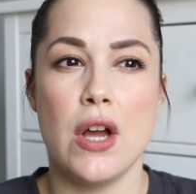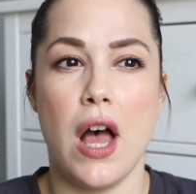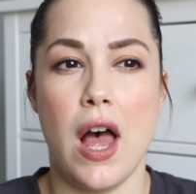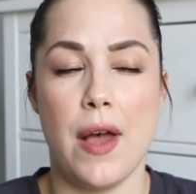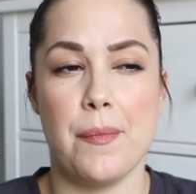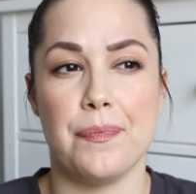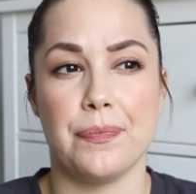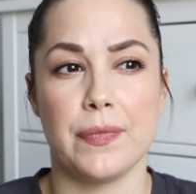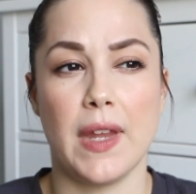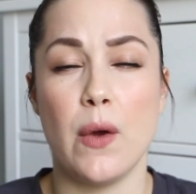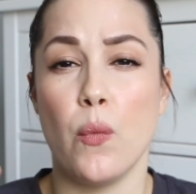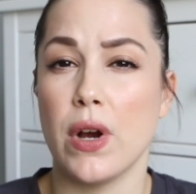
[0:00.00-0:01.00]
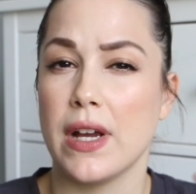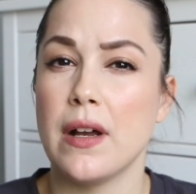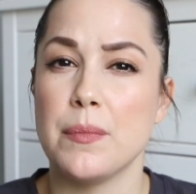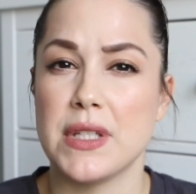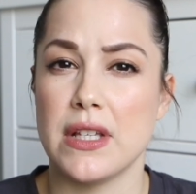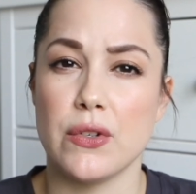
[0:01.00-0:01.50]
and what
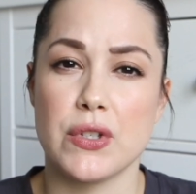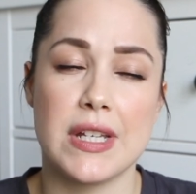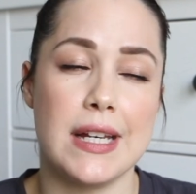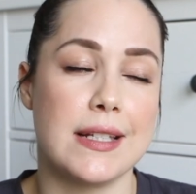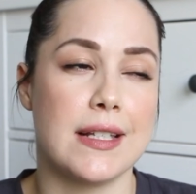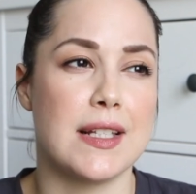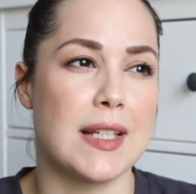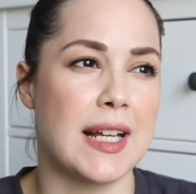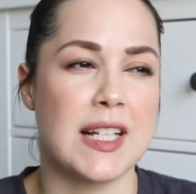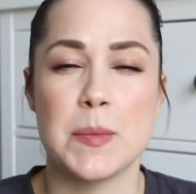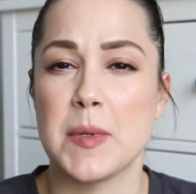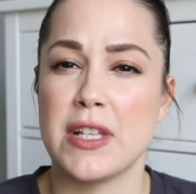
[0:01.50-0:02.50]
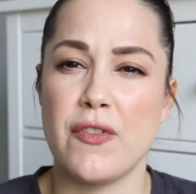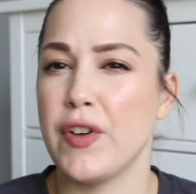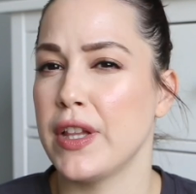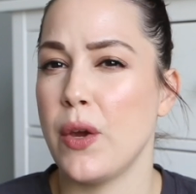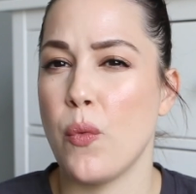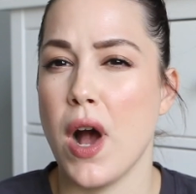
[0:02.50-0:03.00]
comes in those kits and like
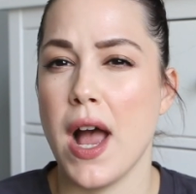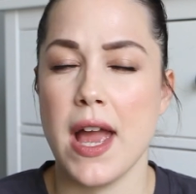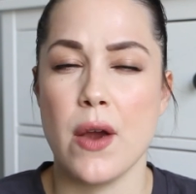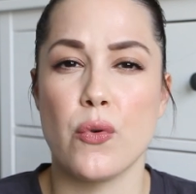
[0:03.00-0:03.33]
specifically why I